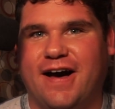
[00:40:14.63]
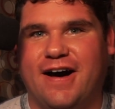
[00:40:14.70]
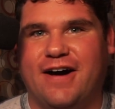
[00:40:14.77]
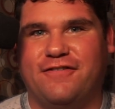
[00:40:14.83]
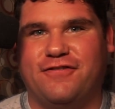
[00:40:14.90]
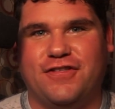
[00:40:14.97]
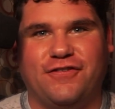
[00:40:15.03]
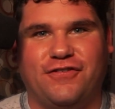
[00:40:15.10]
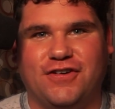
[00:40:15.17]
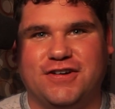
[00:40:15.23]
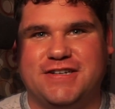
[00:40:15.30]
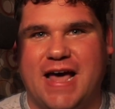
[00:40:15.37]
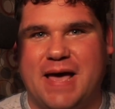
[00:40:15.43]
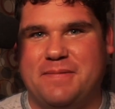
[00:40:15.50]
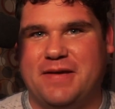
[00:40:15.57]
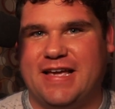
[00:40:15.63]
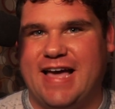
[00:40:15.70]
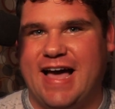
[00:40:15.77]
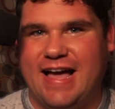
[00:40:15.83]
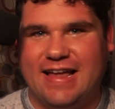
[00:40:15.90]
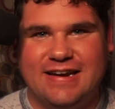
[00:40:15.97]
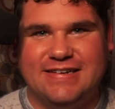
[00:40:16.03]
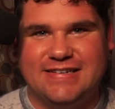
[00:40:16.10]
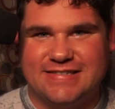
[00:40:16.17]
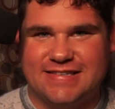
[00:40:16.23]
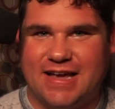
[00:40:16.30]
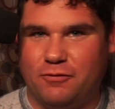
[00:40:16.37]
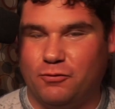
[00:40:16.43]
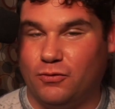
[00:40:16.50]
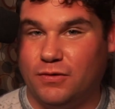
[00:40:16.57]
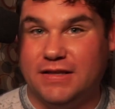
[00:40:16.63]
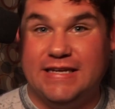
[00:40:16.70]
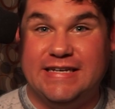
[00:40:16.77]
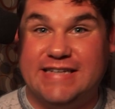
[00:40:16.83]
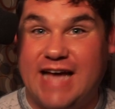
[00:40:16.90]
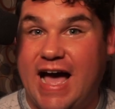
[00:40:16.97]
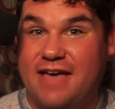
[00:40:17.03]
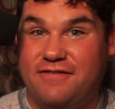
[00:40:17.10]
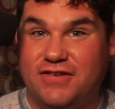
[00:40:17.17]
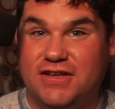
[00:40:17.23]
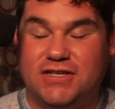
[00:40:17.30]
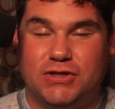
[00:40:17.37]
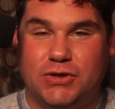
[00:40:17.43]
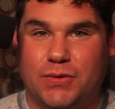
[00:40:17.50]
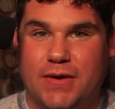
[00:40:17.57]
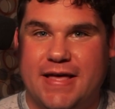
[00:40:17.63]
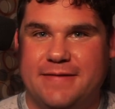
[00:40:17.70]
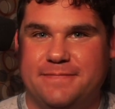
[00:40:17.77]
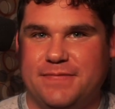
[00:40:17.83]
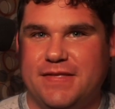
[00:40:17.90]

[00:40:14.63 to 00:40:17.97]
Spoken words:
for the first time and kind of just like really dive into it